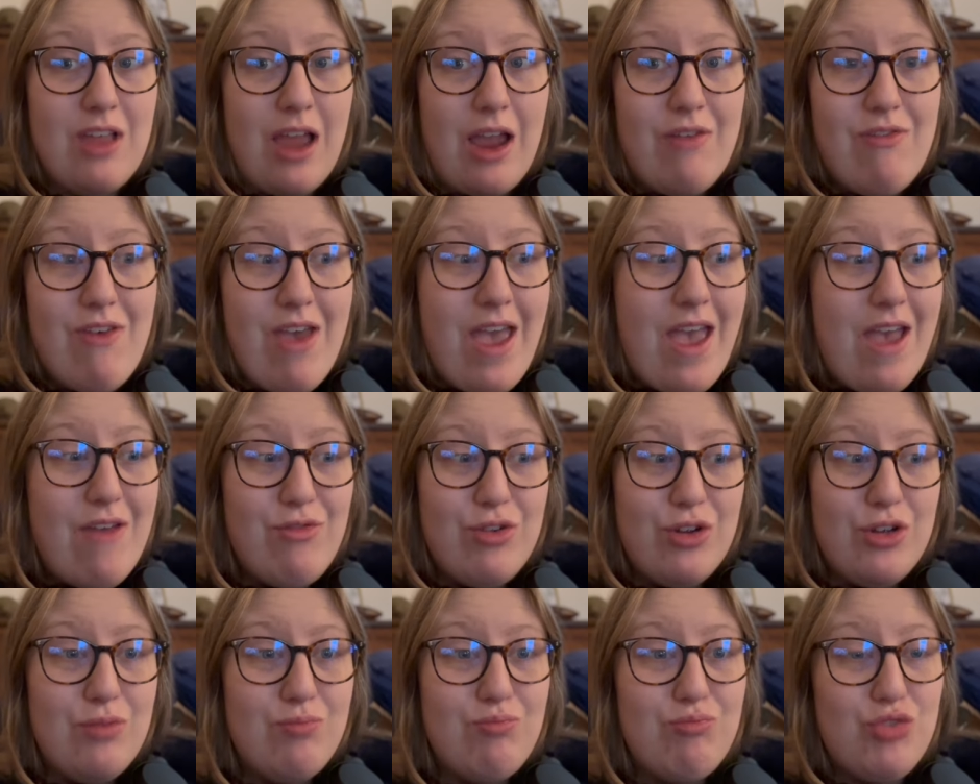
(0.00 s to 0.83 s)
I've
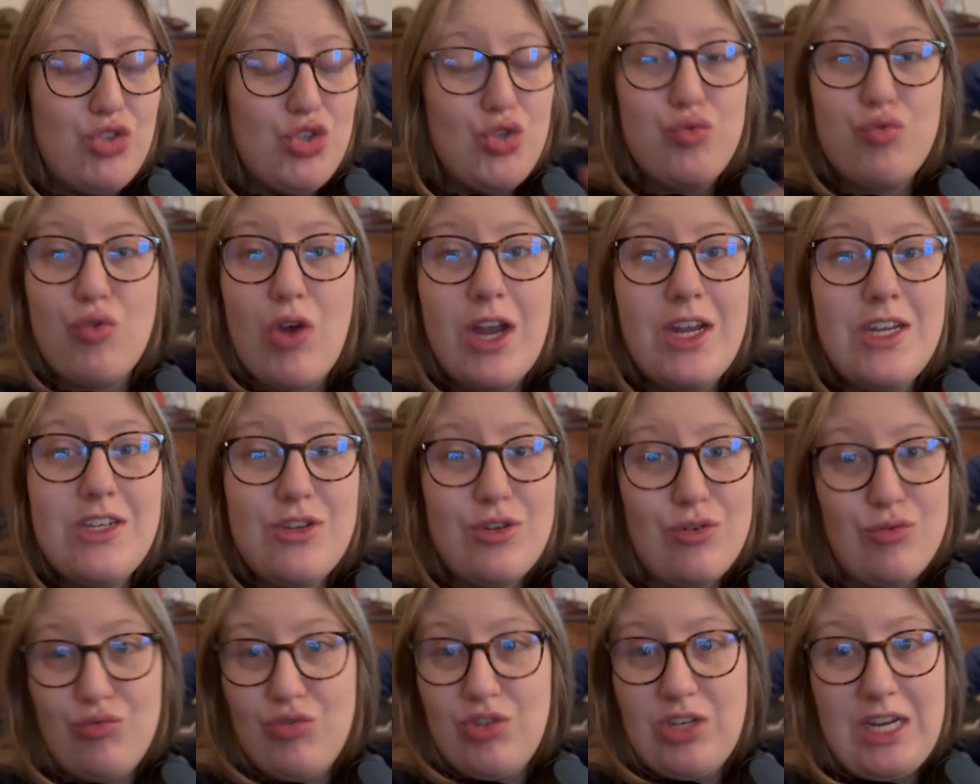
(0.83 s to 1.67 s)
ever tried
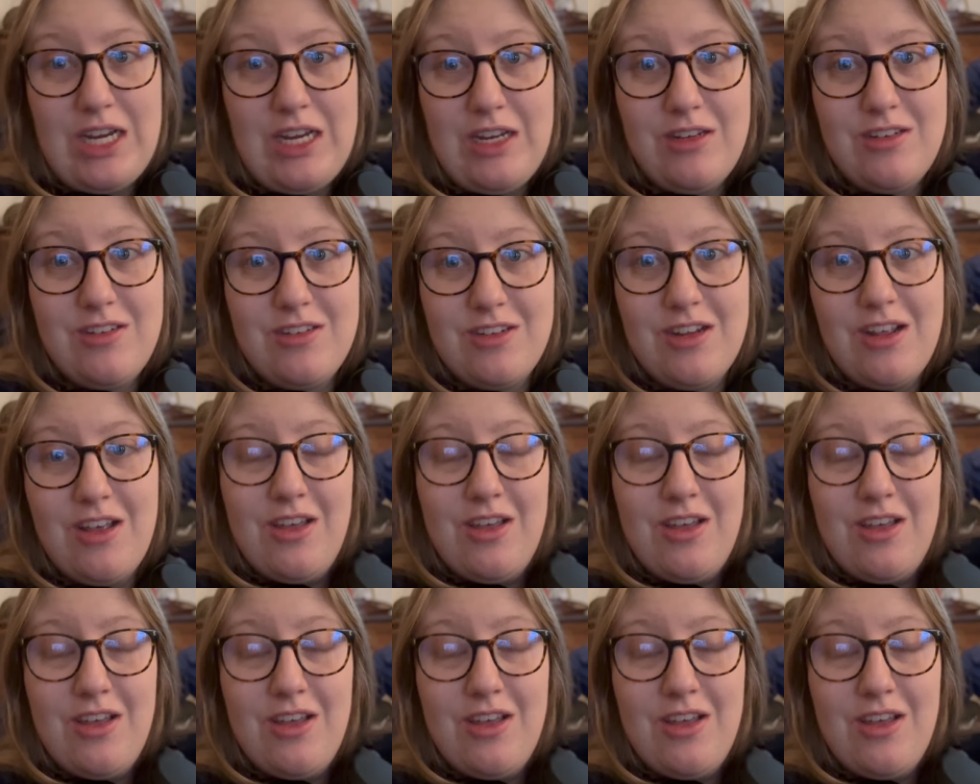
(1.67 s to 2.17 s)
to read,